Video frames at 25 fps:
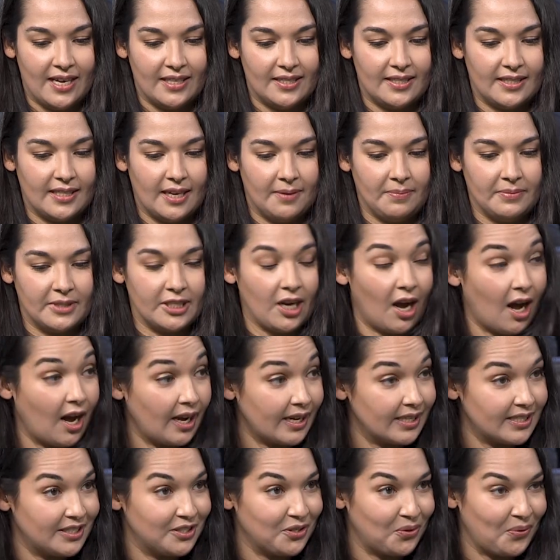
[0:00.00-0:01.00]
some
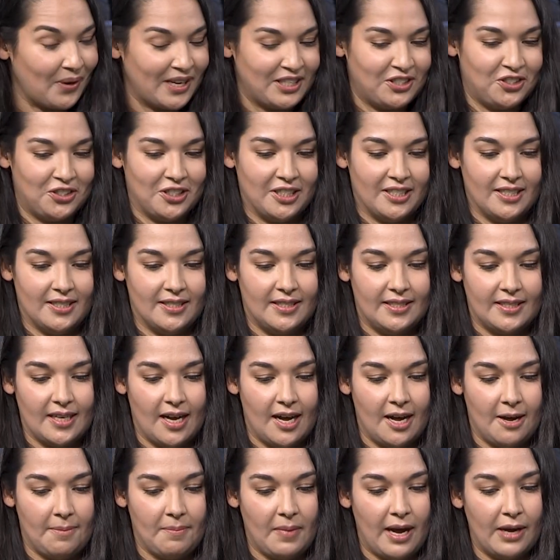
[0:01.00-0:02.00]
targeted questions.
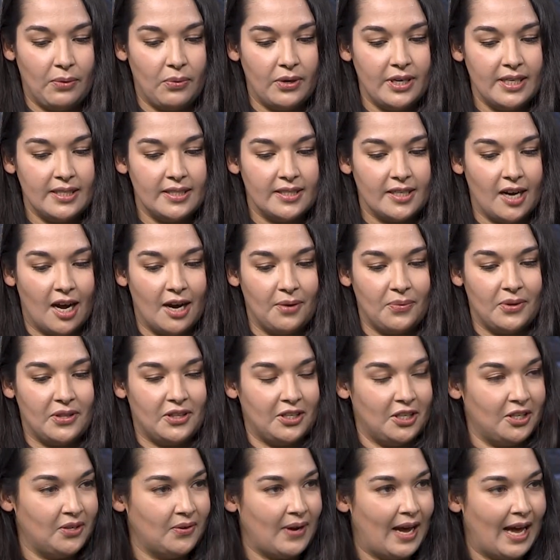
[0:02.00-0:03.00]
I want to start with
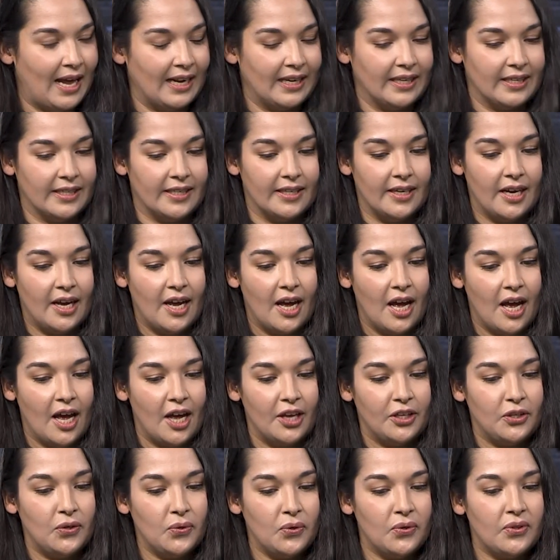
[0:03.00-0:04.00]
you, Allan.
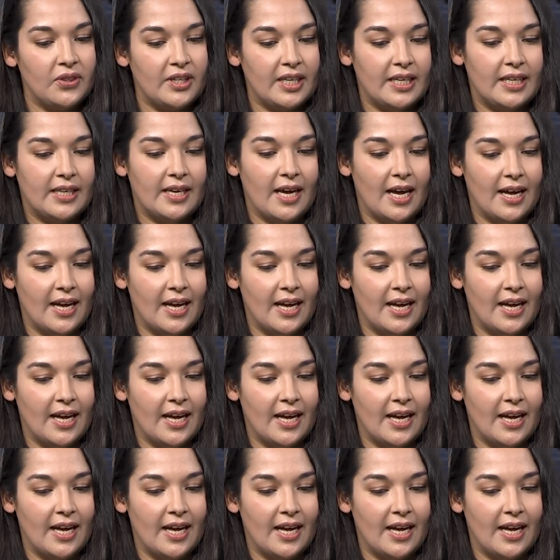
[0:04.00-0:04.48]
You're the